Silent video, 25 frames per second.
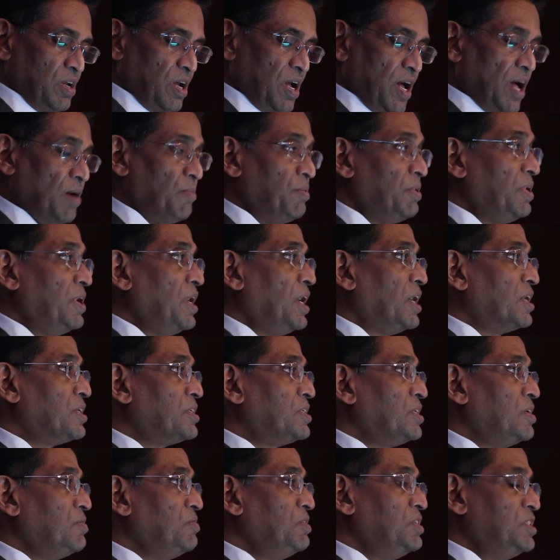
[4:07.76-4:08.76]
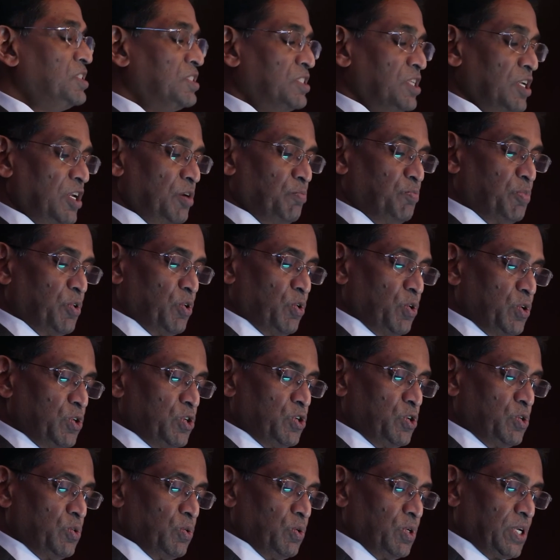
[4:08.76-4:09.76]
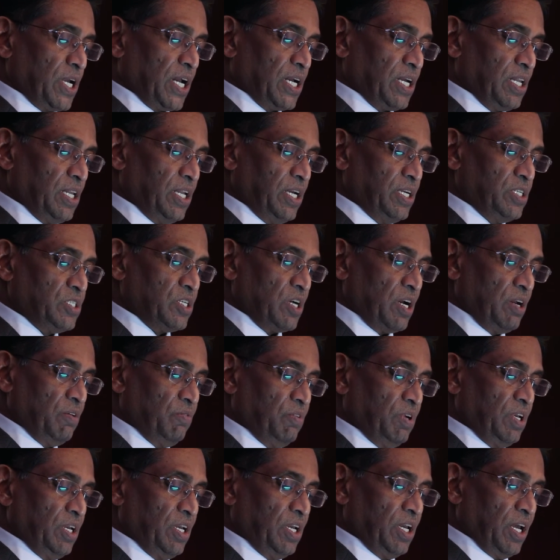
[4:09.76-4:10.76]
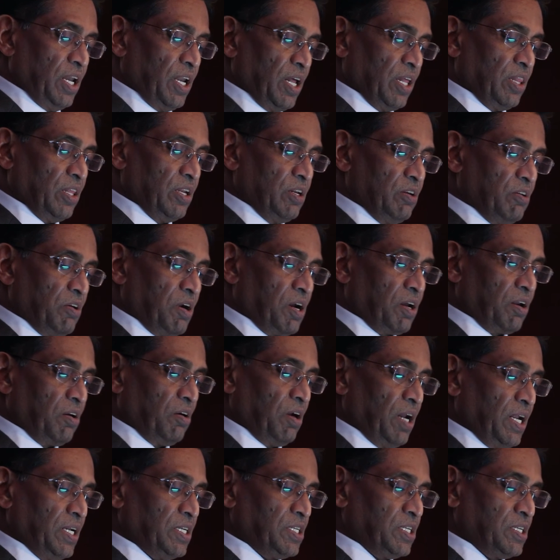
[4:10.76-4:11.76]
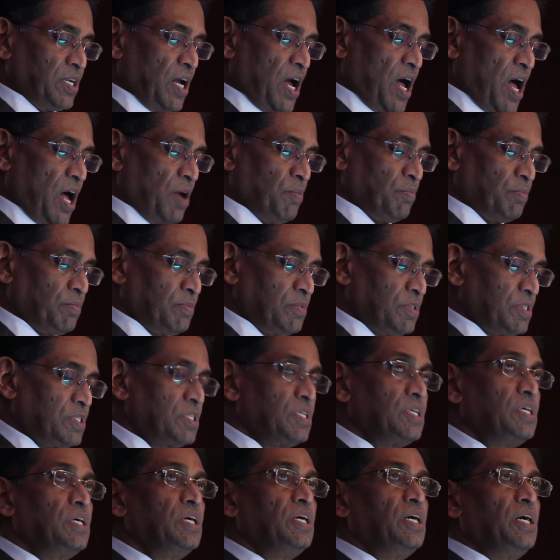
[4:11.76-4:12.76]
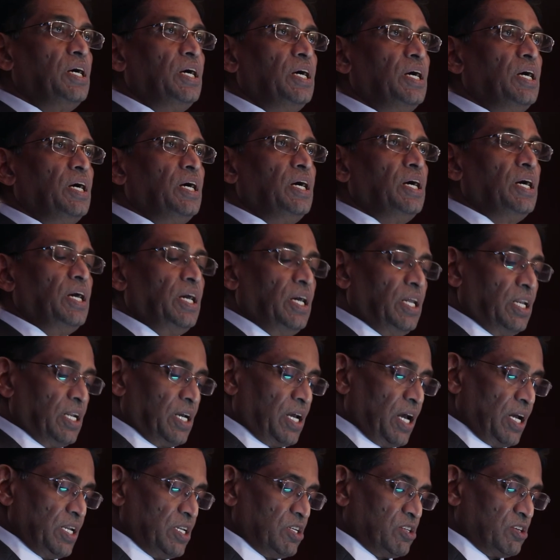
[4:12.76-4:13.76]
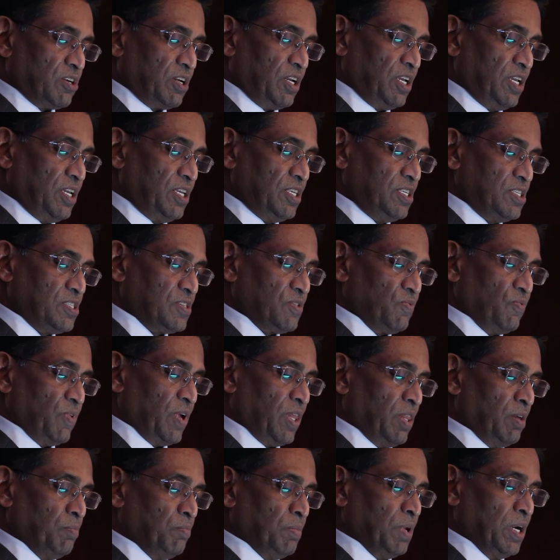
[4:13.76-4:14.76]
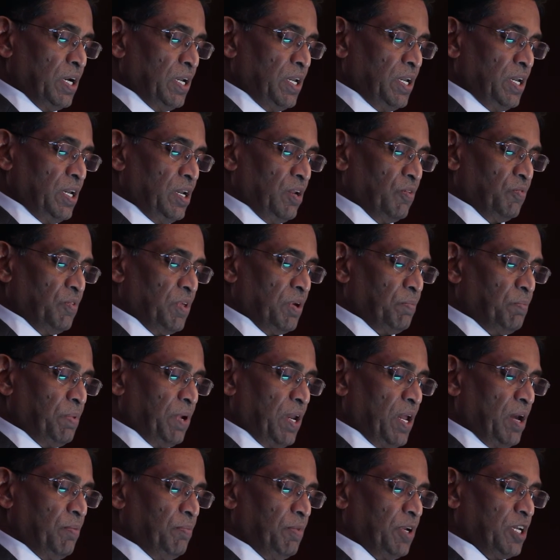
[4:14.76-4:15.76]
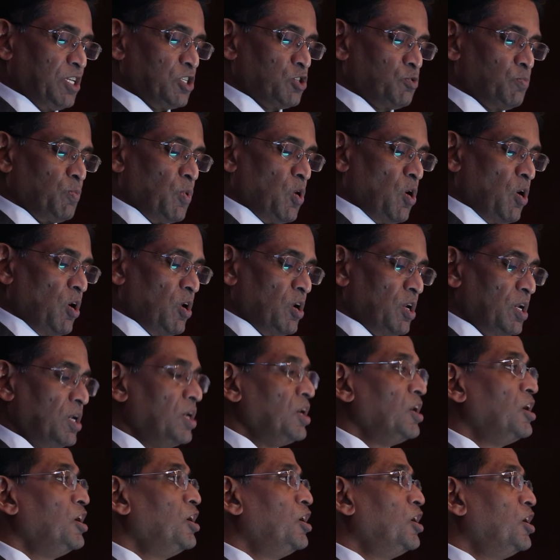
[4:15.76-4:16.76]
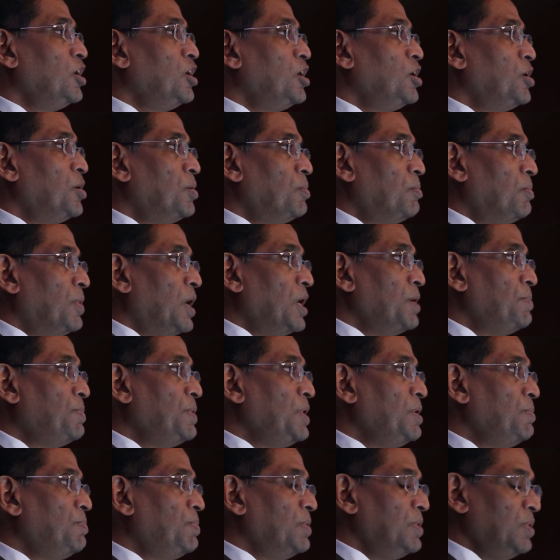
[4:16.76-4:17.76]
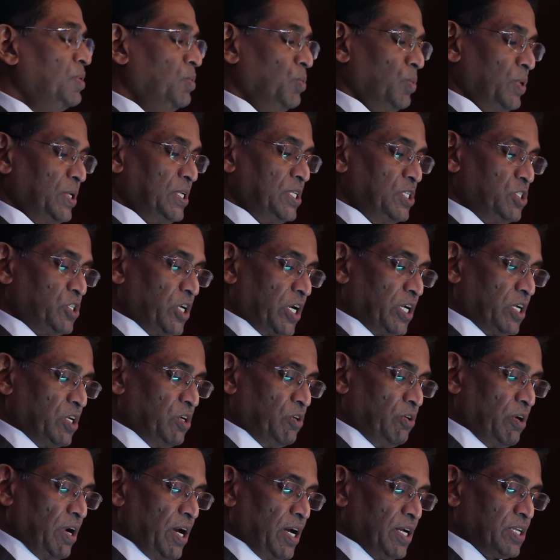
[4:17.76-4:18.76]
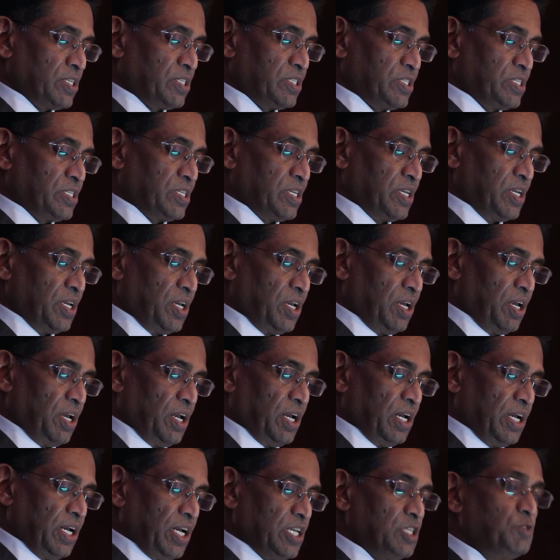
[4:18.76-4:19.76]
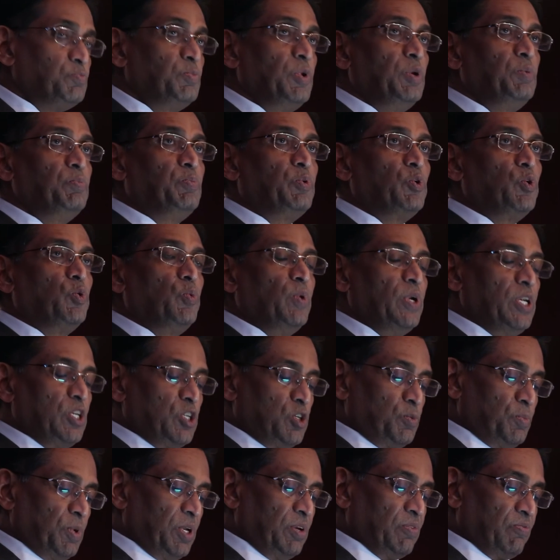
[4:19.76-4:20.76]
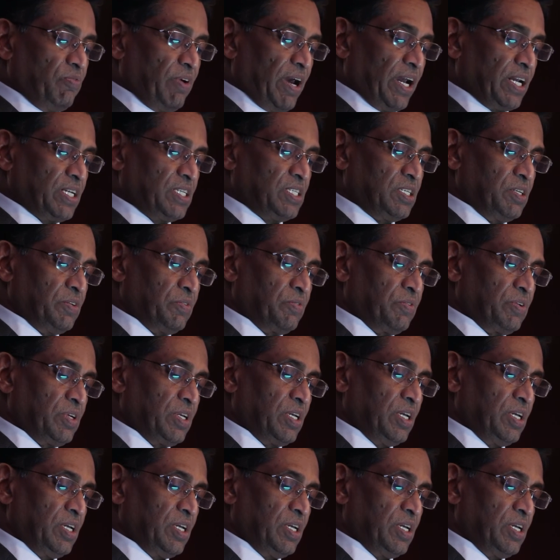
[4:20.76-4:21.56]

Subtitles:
Harm reduction, which is an approach to tackle HIV and other drug-related harms in countries where the burden of the epidemic is borne by people who inject drugs, has been proven to be effective.